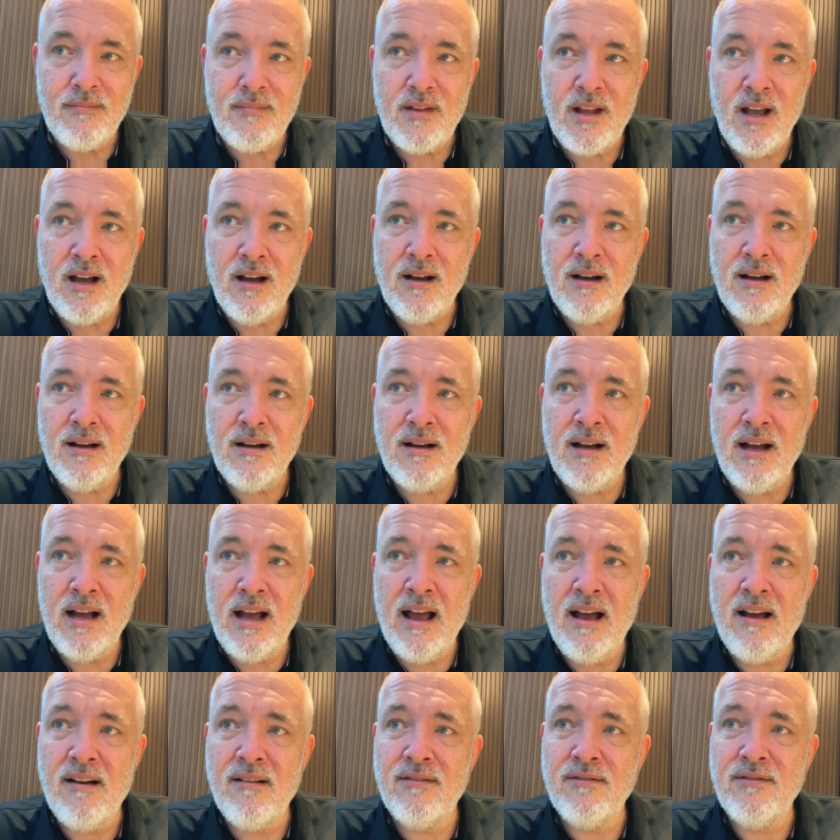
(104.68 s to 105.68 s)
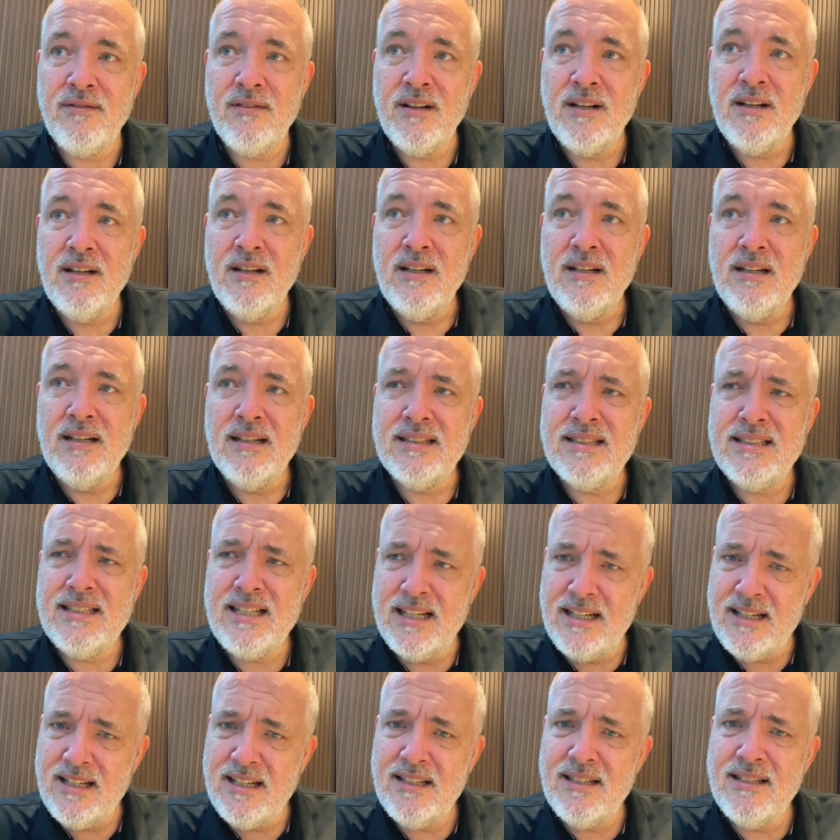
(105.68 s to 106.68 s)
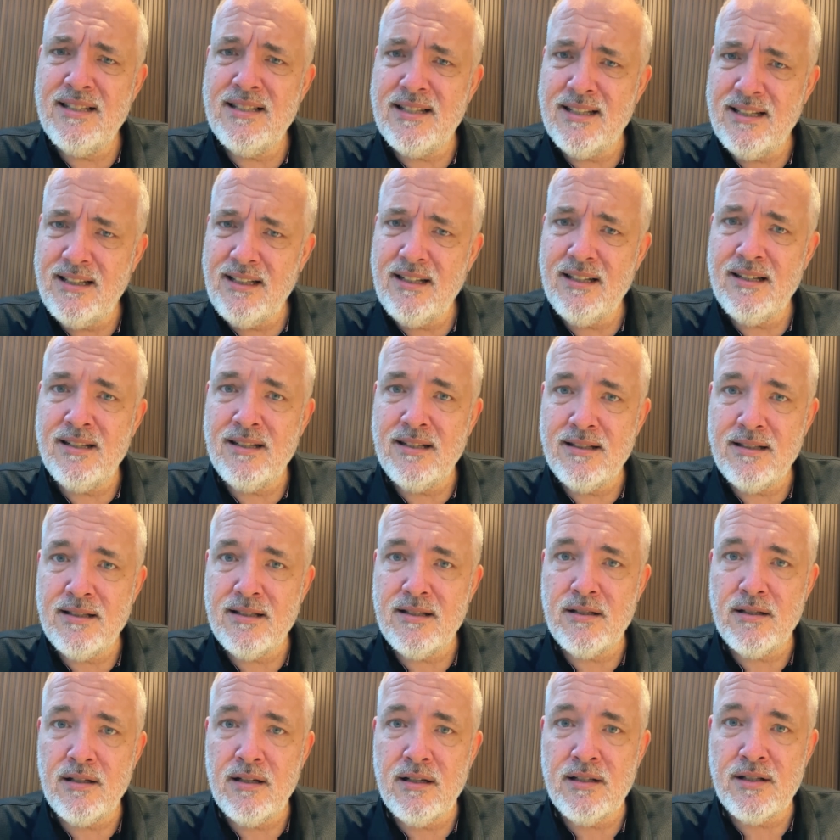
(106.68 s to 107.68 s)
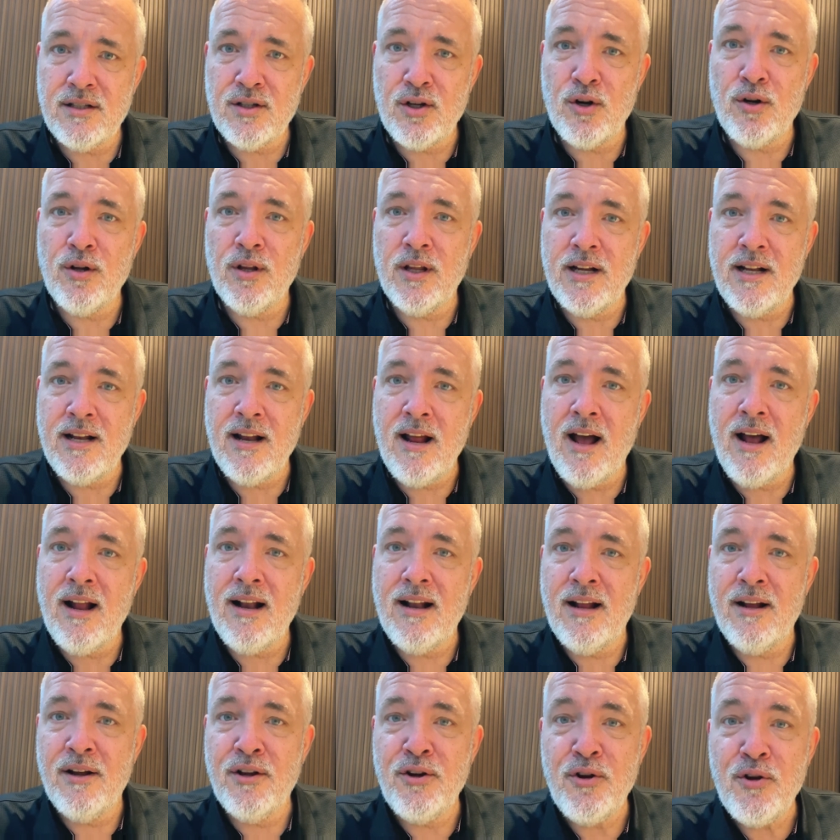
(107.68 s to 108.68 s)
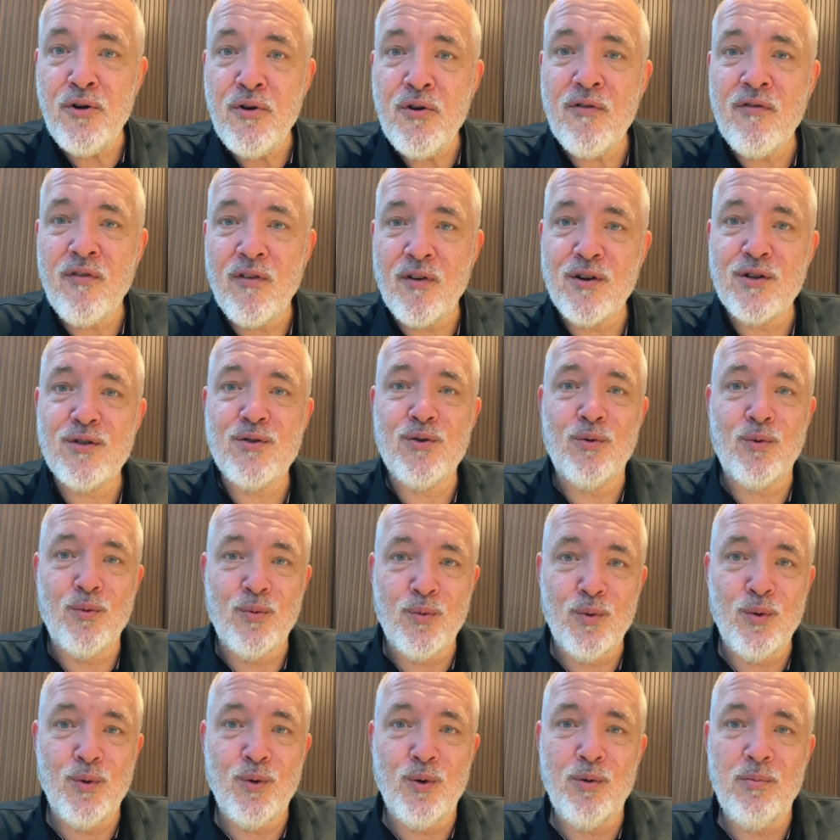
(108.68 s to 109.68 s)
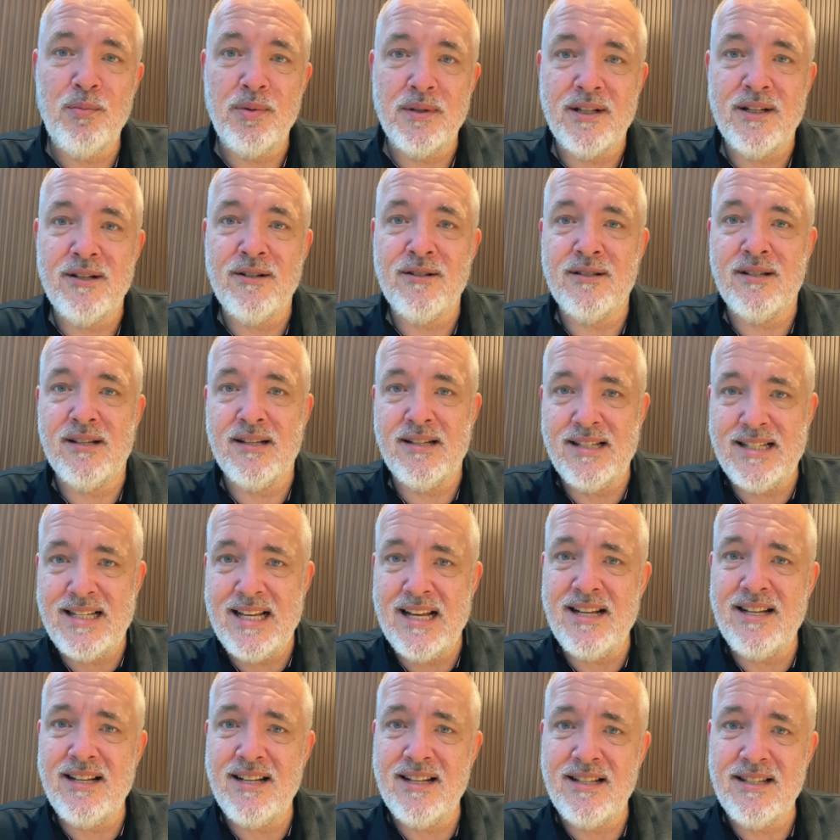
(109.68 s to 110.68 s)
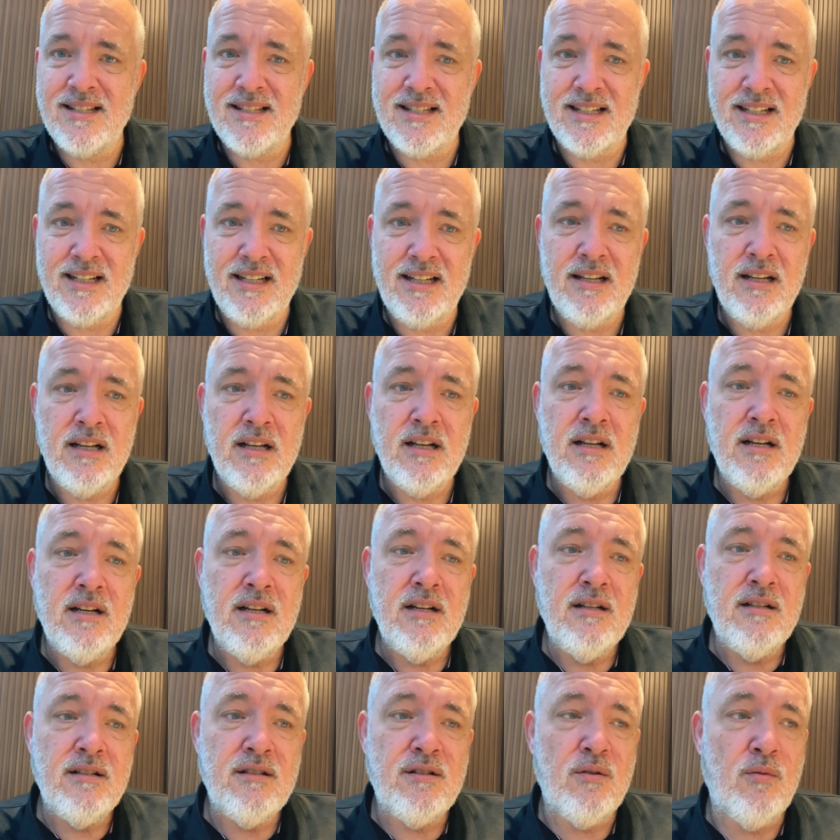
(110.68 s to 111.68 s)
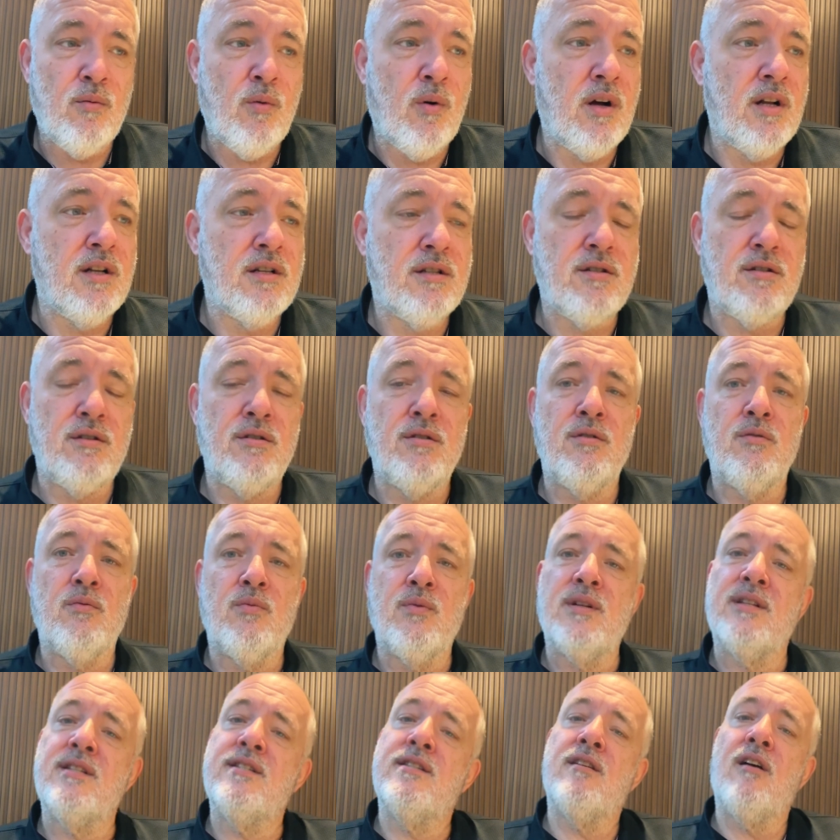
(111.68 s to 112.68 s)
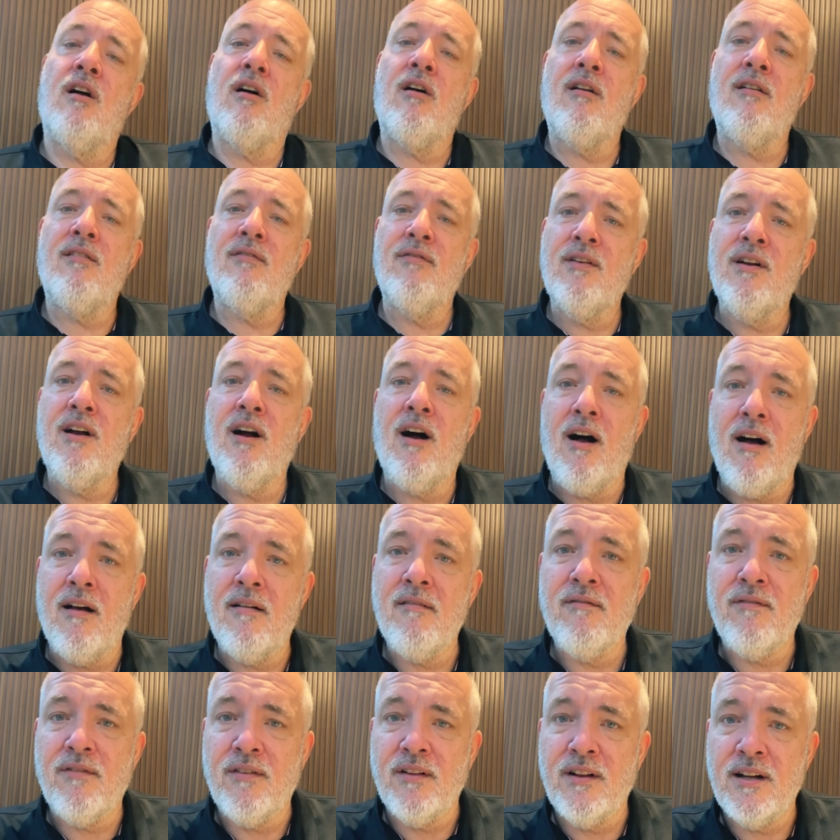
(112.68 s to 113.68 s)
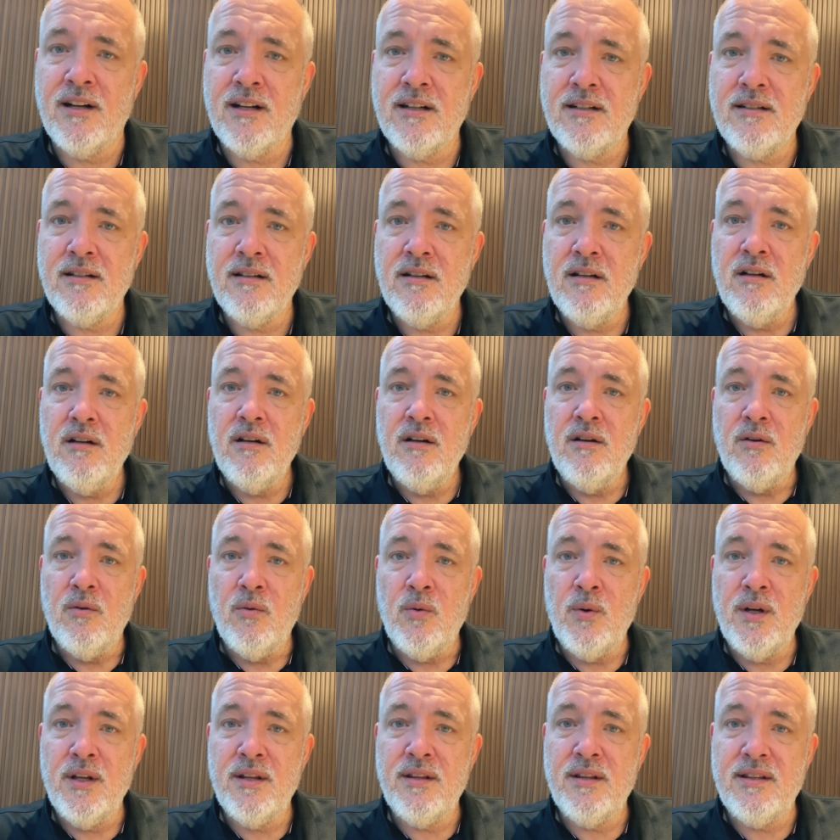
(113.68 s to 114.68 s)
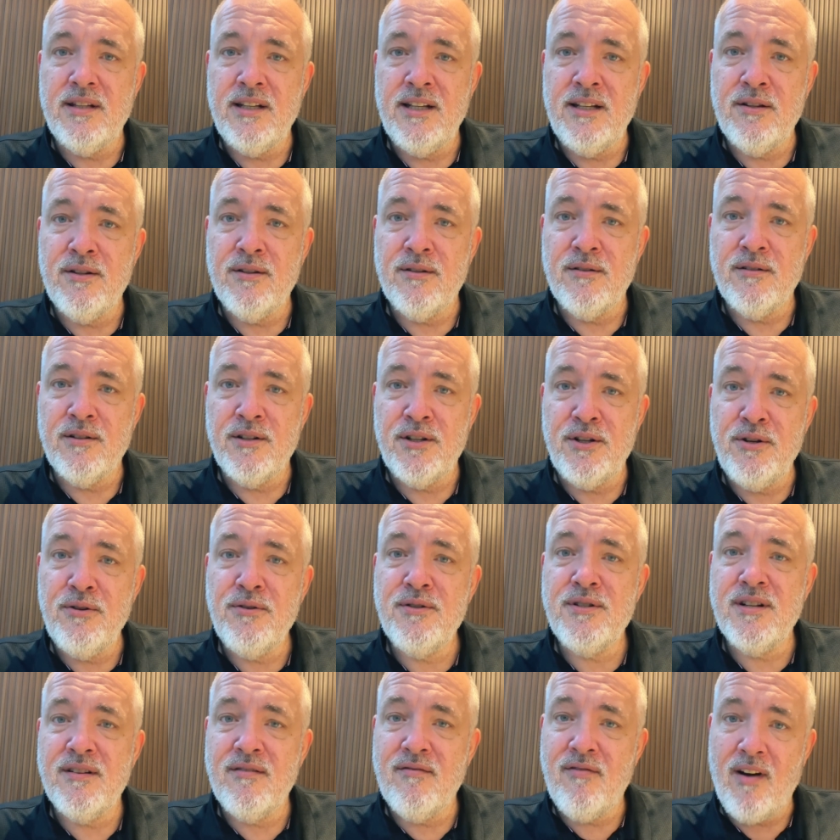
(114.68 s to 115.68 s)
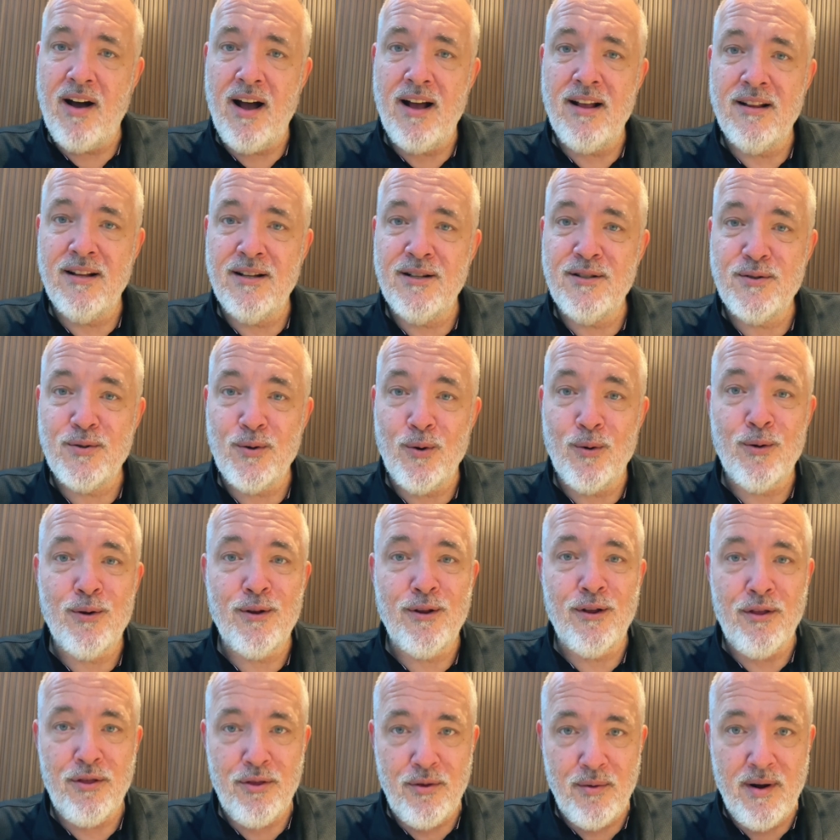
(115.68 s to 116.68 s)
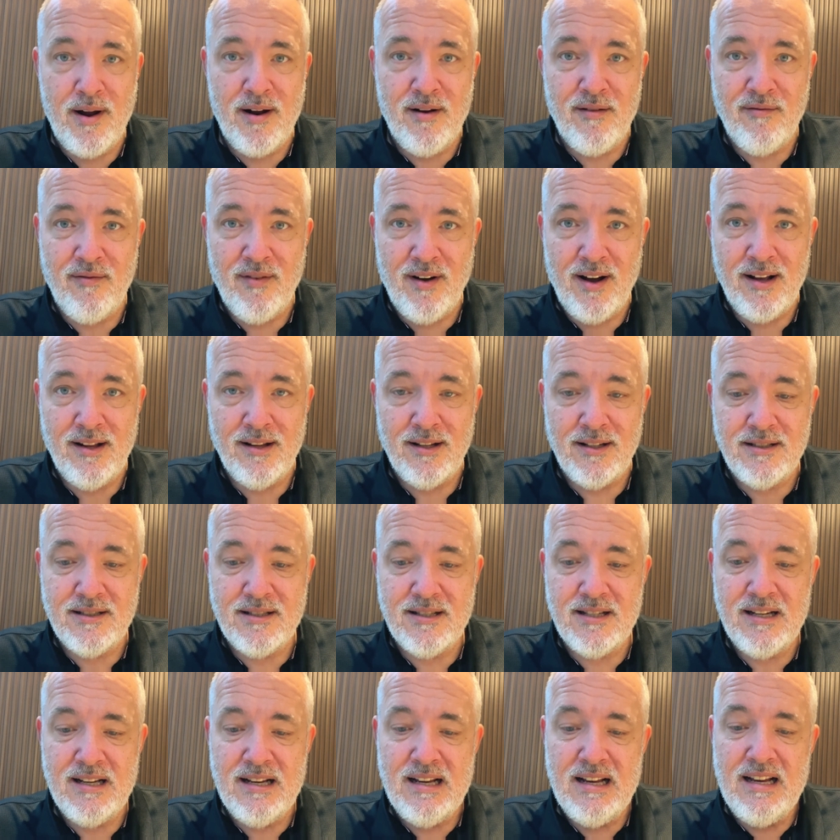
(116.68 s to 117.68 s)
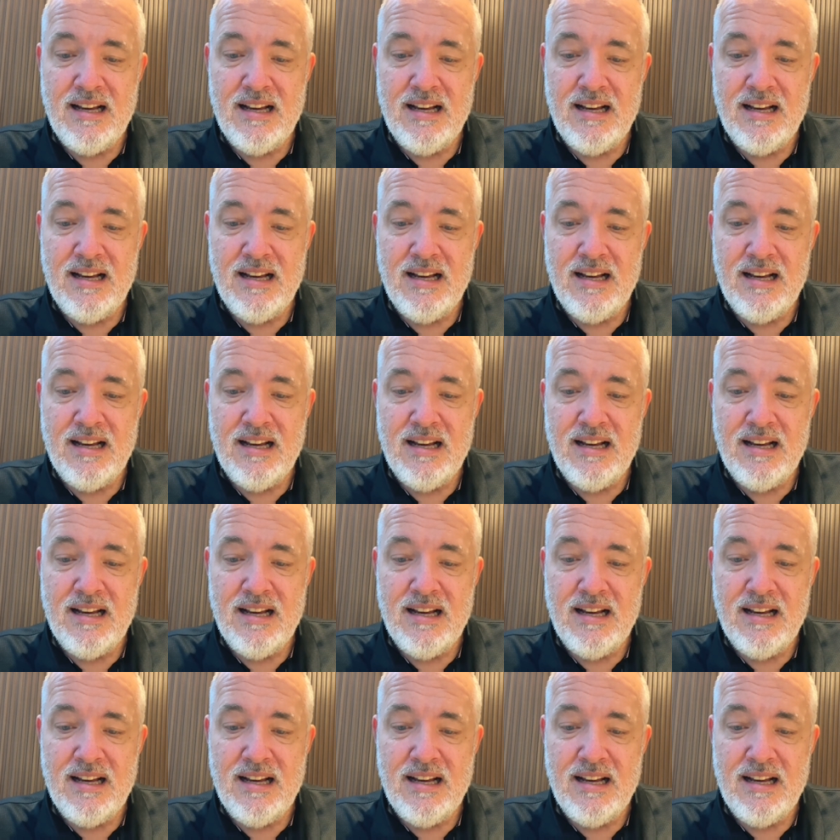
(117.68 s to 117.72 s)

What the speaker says: have a tendency, and it's certainly not a universal rule, but there's a tendency to want to resolve conflict with either using violence or the threat of violence.